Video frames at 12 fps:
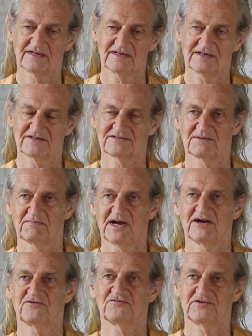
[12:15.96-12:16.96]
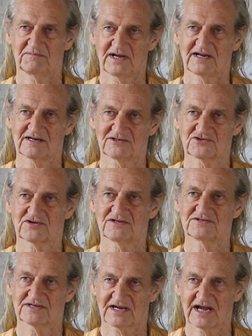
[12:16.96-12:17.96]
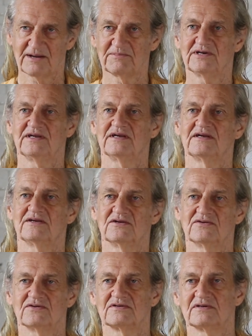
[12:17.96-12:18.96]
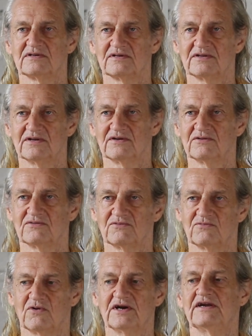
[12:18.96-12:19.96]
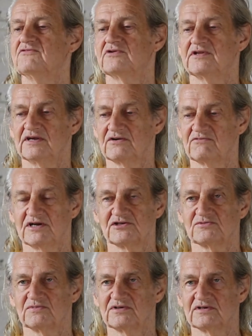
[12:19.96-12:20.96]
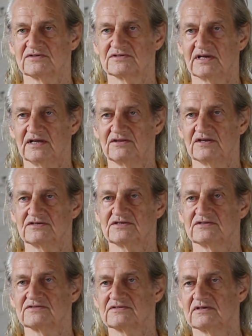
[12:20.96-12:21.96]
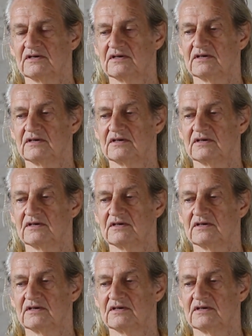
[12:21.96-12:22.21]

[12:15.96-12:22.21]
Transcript: it is a male-female intrinsic harmony, whatever the arrangement is. And this